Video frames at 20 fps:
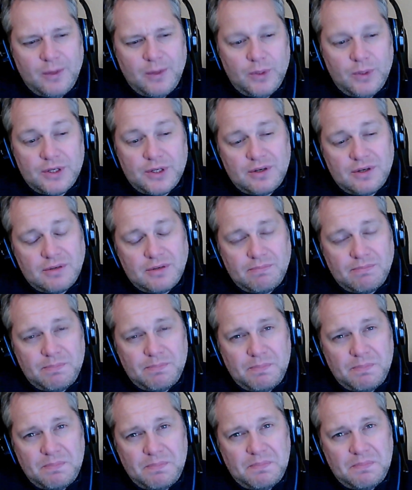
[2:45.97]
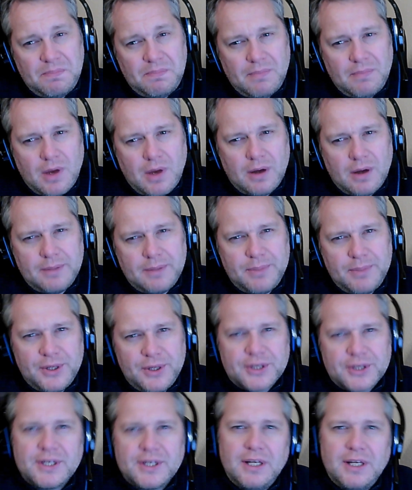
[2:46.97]
which I
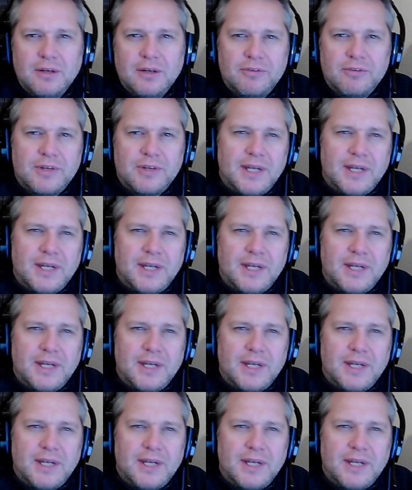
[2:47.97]
personally loved.